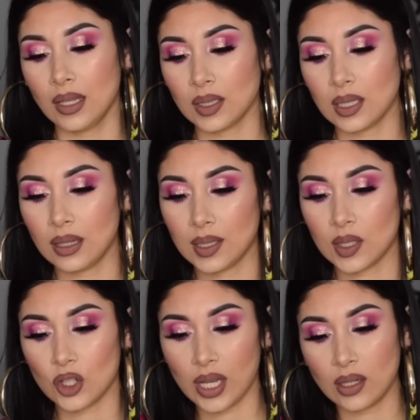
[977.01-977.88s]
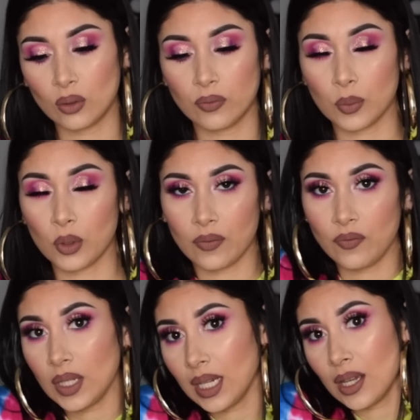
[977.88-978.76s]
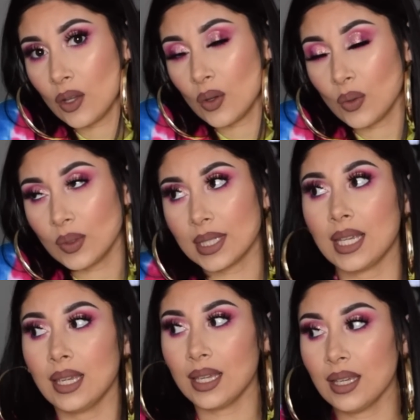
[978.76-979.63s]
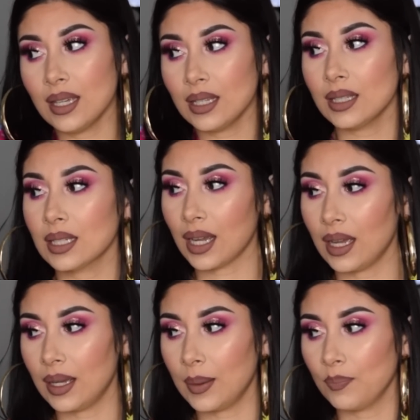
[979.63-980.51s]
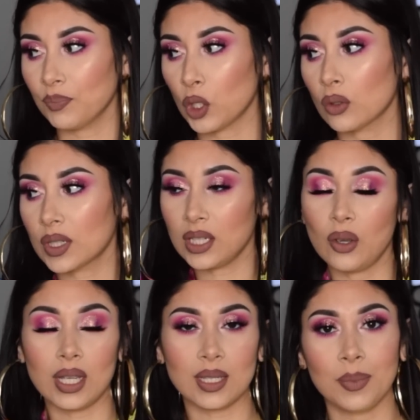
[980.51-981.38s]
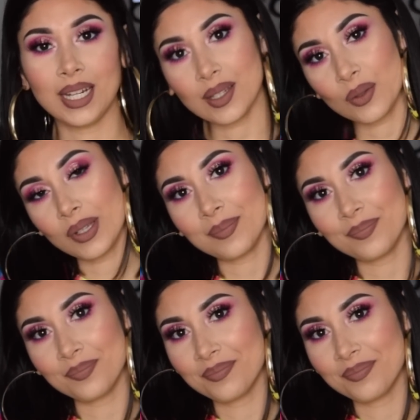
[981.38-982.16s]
to this channel for more videos, and I'll see you guys in my next one.